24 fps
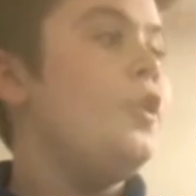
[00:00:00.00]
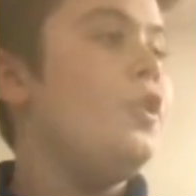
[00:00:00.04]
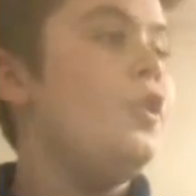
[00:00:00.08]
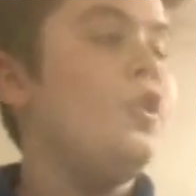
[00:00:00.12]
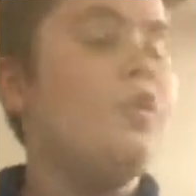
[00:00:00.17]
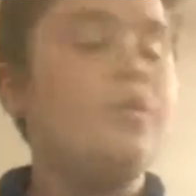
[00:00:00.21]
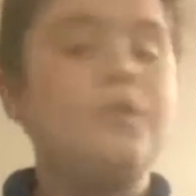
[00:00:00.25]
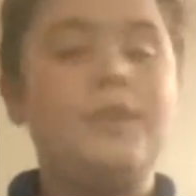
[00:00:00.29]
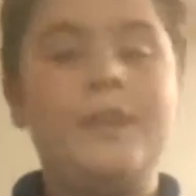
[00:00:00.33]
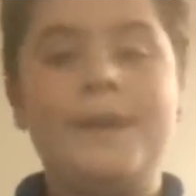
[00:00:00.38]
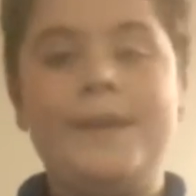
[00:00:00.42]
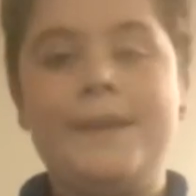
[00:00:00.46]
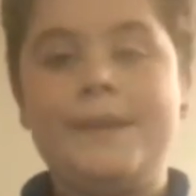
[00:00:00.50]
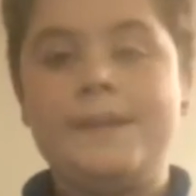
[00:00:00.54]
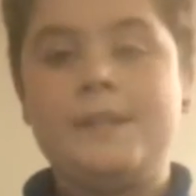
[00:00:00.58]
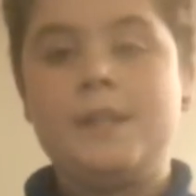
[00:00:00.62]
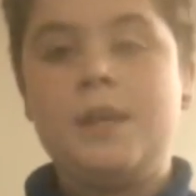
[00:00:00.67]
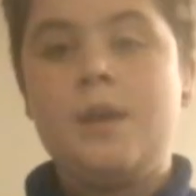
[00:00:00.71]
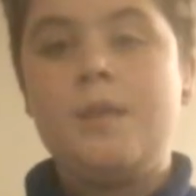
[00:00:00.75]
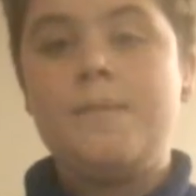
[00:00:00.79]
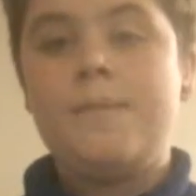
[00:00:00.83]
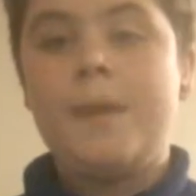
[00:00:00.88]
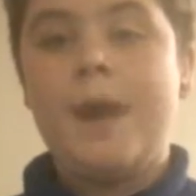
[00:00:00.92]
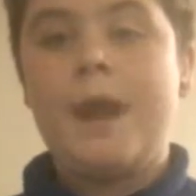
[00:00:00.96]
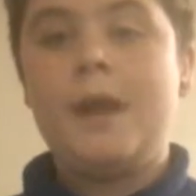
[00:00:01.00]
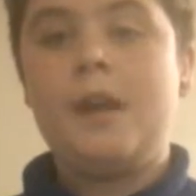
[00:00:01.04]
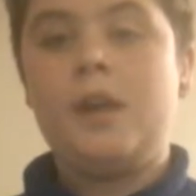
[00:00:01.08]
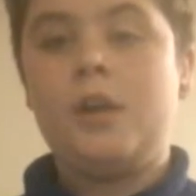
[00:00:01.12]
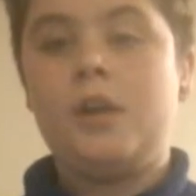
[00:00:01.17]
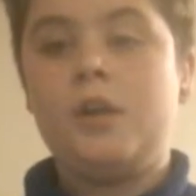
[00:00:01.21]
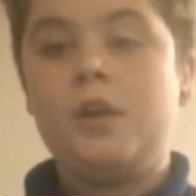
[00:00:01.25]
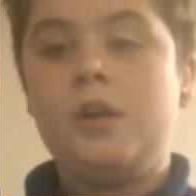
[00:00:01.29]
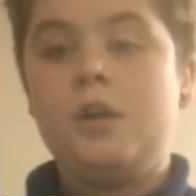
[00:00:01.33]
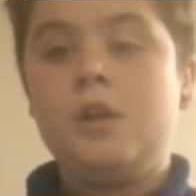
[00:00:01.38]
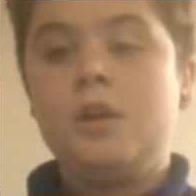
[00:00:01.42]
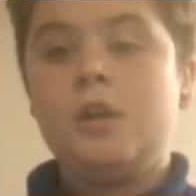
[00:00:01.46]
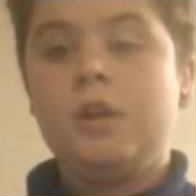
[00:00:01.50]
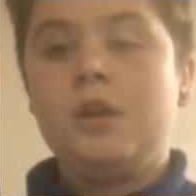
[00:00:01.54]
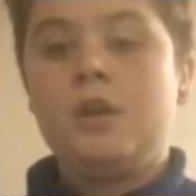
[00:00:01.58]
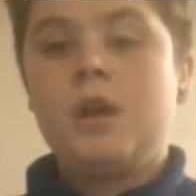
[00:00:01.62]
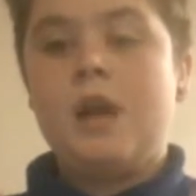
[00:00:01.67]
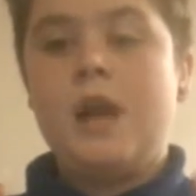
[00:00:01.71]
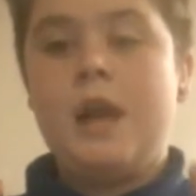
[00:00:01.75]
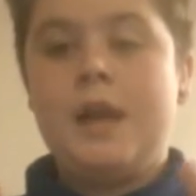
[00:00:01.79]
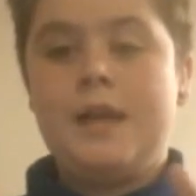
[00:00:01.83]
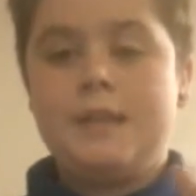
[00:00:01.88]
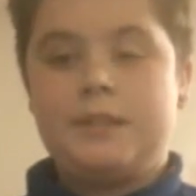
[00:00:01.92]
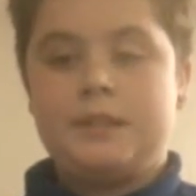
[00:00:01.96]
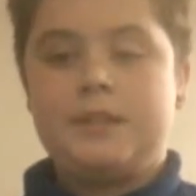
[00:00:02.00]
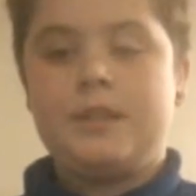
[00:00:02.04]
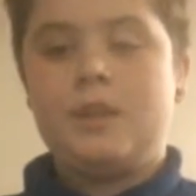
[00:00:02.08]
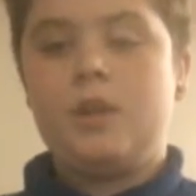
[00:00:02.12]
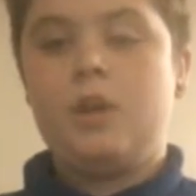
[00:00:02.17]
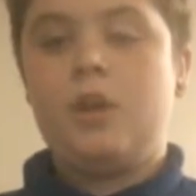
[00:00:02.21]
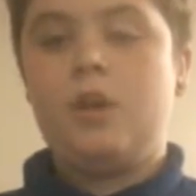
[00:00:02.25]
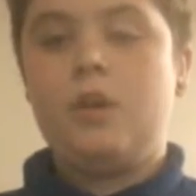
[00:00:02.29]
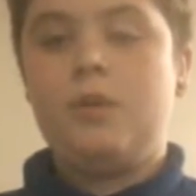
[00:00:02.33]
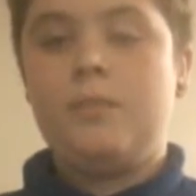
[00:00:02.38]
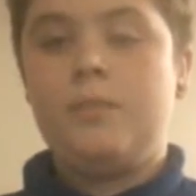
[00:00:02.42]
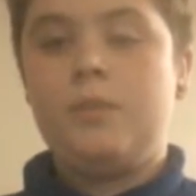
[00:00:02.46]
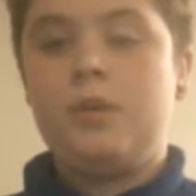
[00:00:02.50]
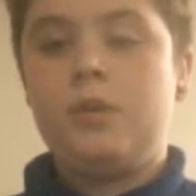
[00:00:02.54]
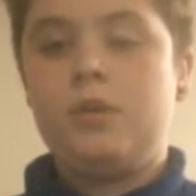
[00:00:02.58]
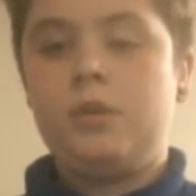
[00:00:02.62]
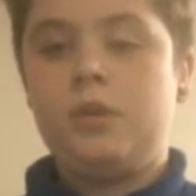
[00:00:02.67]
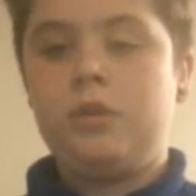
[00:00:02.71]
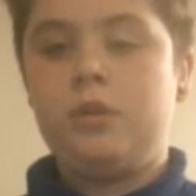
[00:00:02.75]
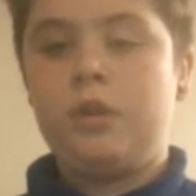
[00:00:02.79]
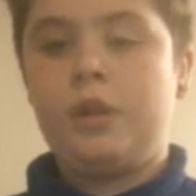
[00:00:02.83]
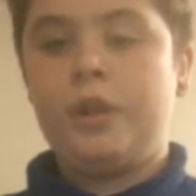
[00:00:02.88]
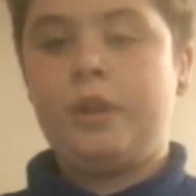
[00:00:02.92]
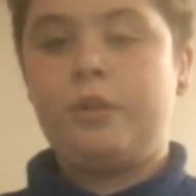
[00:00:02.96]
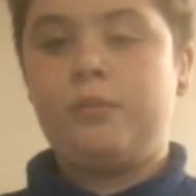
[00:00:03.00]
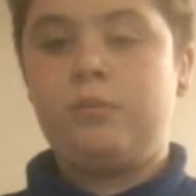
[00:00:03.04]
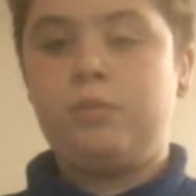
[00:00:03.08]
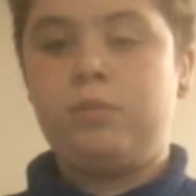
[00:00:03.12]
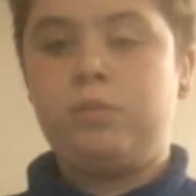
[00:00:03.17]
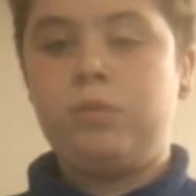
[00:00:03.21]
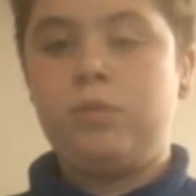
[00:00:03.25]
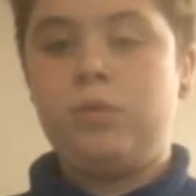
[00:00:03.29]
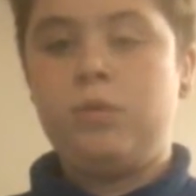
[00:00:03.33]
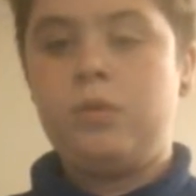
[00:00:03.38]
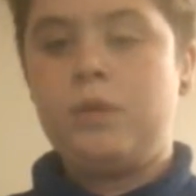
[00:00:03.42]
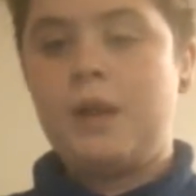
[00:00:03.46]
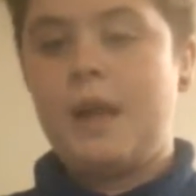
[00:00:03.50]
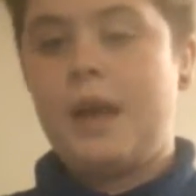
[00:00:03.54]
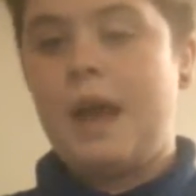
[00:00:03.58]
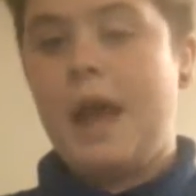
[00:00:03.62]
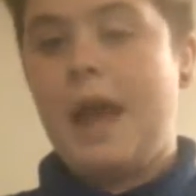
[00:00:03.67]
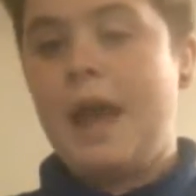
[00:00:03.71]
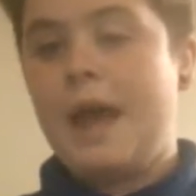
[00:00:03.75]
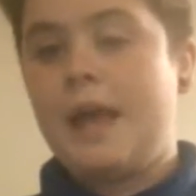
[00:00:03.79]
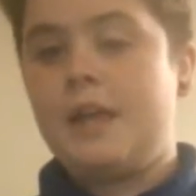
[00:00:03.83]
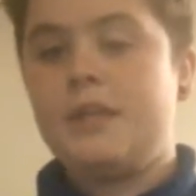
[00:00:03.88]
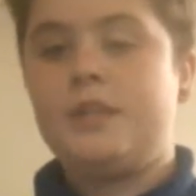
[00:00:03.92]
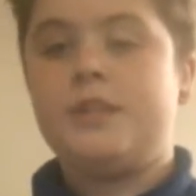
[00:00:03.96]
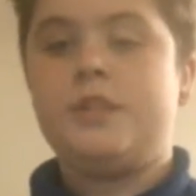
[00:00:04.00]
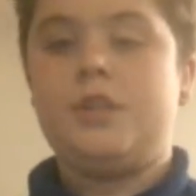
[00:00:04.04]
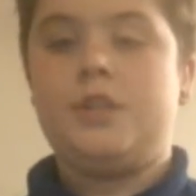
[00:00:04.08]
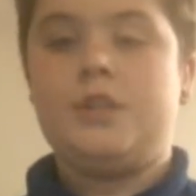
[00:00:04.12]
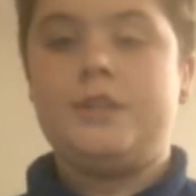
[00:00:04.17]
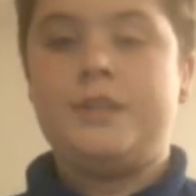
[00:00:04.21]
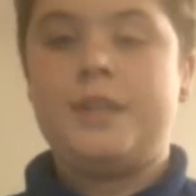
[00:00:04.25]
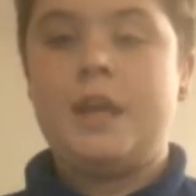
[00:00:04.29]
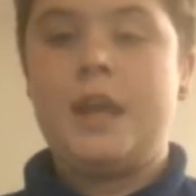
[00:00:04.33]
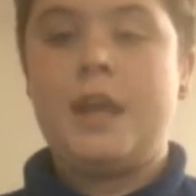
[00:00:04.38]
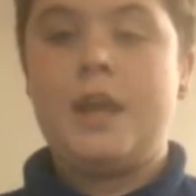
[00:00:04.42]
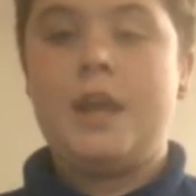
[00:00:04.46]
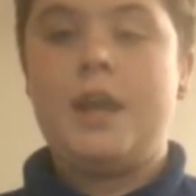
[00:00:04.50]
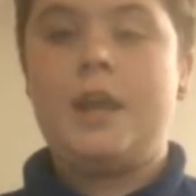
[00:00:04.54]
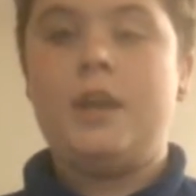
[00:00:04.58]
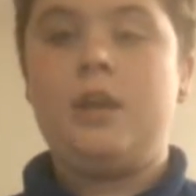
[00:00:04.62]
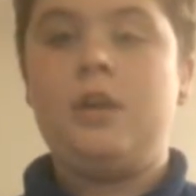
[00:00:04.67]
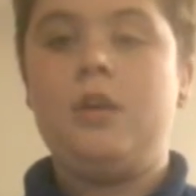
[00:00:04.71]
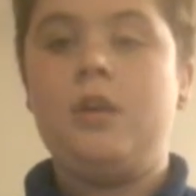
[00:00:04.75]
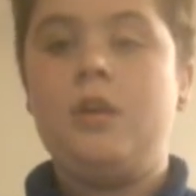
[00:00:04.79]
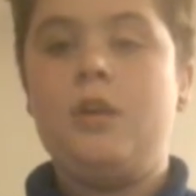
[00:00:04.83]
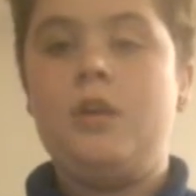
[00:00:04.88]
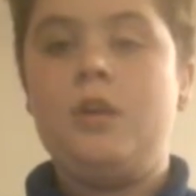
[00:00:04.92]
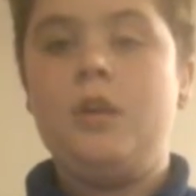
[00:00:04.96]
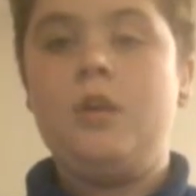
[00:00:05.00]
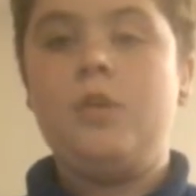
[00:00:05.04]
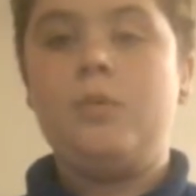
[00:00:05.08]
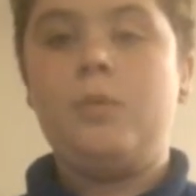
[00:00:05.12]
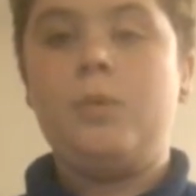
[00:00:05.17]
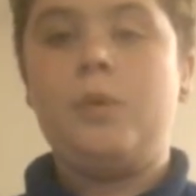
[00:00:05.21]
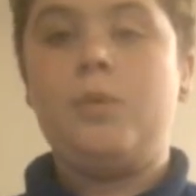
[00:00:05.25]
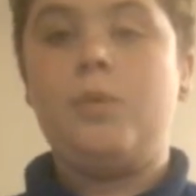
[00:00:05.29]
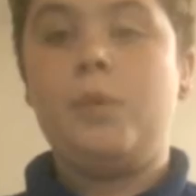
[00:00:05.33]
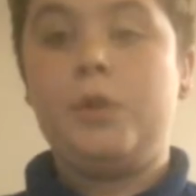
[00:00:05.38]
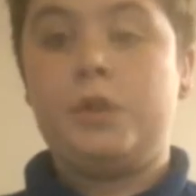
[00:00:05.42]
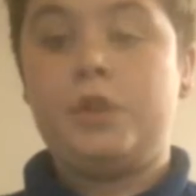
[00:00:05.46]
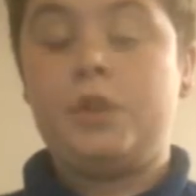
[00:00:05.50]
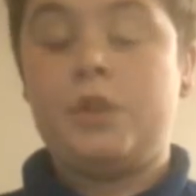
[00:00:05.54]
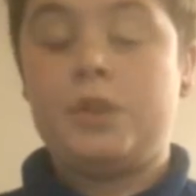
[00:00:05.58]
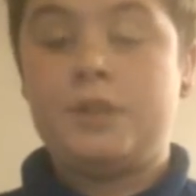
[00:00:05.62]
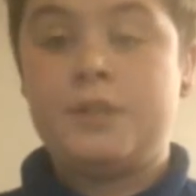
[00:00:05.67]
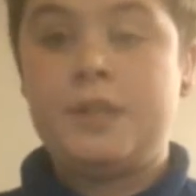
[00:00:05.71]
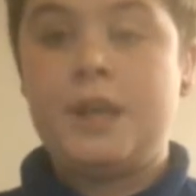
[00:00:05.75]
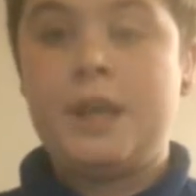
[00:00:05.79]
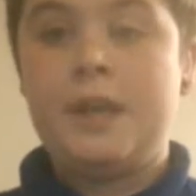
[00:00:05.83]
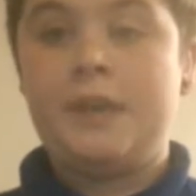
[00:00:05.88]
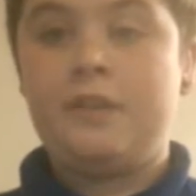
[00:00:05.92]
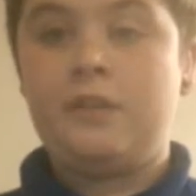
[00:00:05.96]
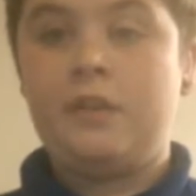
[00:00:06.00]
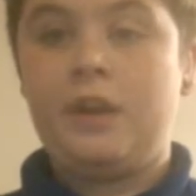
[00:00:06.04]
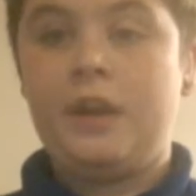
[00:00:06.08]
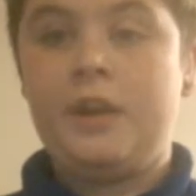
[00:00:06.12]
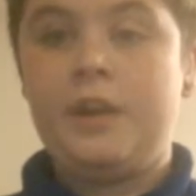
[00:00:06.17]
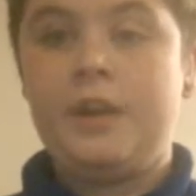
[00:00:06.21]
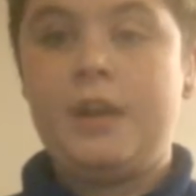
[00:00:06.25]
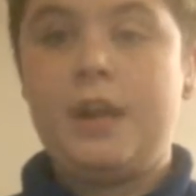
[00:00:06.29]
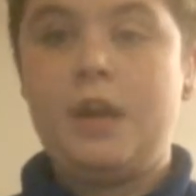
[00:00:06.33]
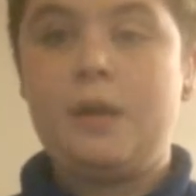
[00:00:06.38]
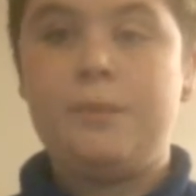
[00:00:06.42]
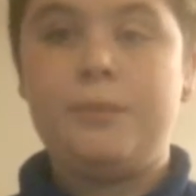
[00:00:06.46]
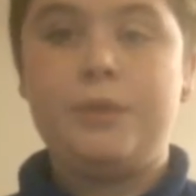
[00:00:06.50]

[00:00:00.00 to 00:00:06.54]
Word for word: Who do you think's better at, um, like, as they're saying, what, what they're saying right now?